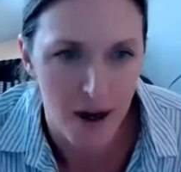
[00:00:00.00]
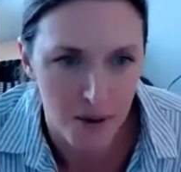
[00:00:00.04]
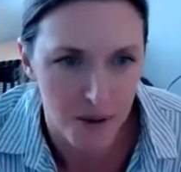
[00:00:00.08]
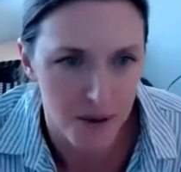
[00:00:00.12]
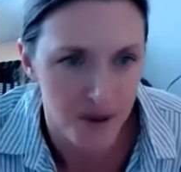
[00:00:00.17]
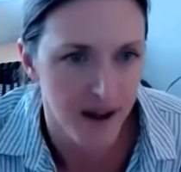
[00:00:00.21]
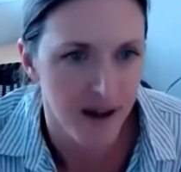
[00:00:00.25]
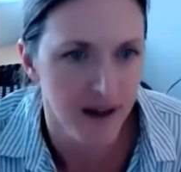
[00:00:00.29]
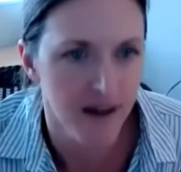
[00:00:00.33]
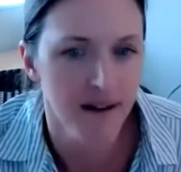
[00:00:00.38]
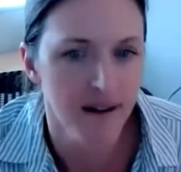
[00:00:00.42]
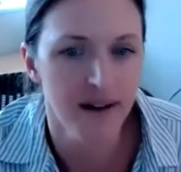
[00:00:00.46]
who
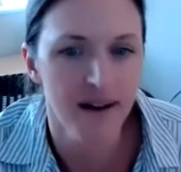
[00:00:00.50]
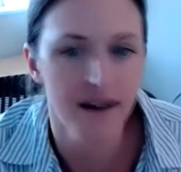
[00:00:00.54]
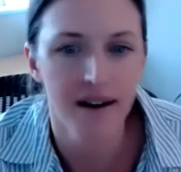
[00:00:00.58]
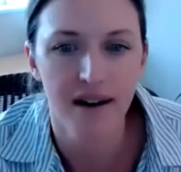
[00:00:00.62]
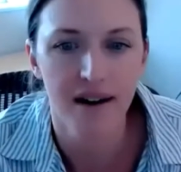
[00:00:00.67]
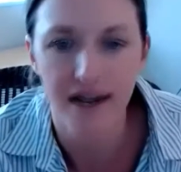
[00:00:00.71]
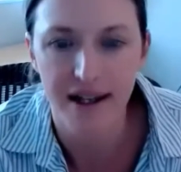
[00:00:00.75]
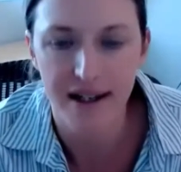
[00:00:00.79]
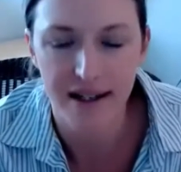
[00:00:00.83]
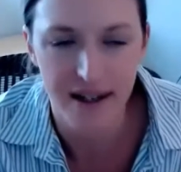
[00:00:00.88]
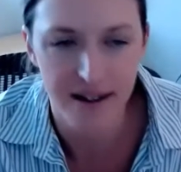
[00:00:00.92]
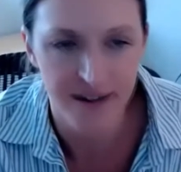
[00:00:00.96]
they
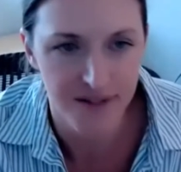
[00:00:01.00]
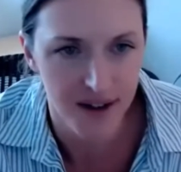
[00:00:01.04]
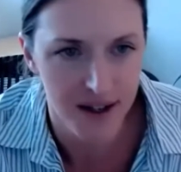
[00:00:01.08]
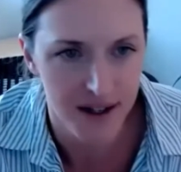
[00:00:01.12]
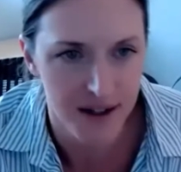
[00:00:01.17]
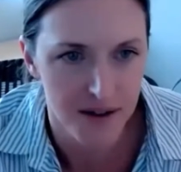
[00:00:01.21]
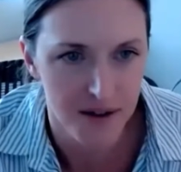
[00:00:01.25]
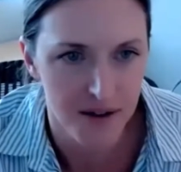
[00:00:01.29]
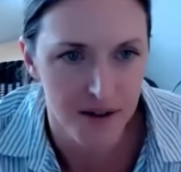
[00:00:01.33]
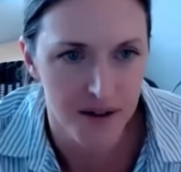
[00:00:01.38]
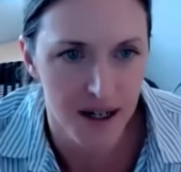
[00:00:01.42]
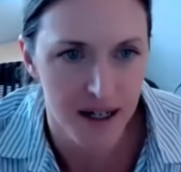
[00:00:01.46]
are, identifying
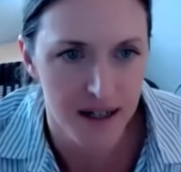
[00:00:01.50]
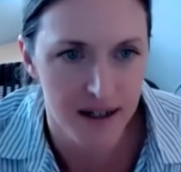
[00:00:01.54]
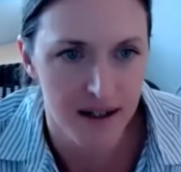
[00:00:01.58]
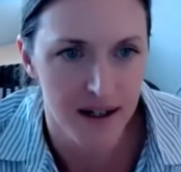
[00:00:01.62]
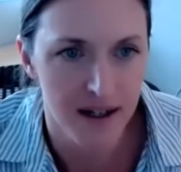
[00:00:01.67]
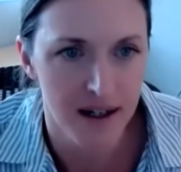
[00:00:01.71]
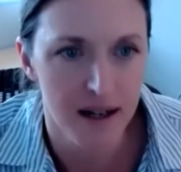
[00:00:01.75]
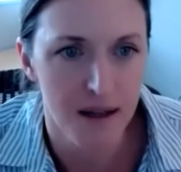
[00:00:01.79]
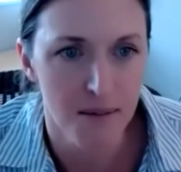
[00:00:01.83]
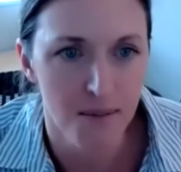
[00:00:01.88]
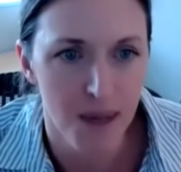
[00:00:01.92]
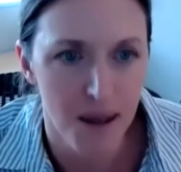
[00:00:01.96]
their own
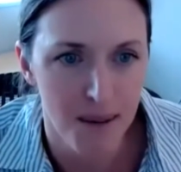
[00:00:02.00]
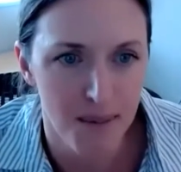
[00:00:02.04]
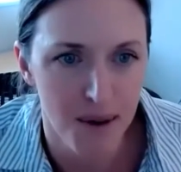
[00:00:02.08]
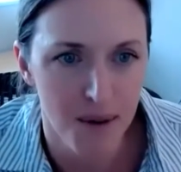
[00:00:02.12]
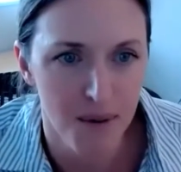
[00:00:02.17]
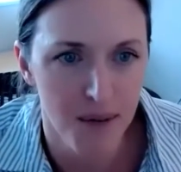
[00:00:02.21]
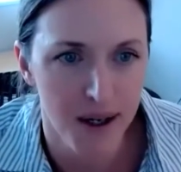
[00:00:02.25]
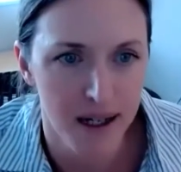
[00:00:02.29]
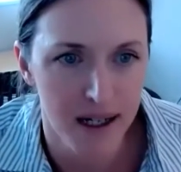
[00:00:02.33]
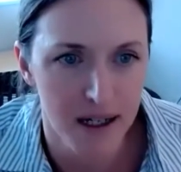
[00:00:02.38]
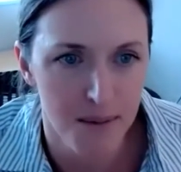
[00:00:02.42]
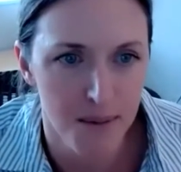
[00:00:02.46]
identity, maybe
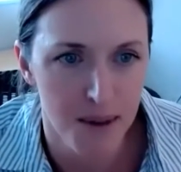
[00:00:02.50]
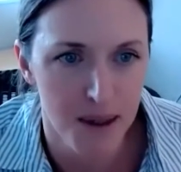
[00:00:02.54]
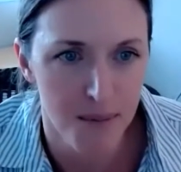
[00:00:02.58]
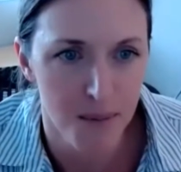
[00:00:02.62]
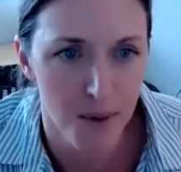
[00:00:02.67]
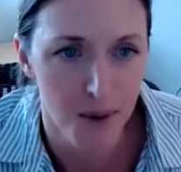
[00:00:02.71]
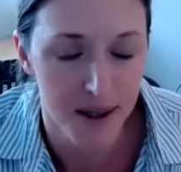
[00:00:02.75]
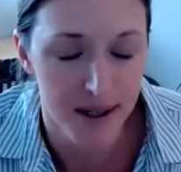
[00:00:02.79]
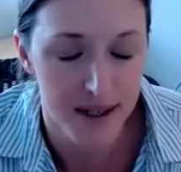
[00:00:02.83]
wanting to be more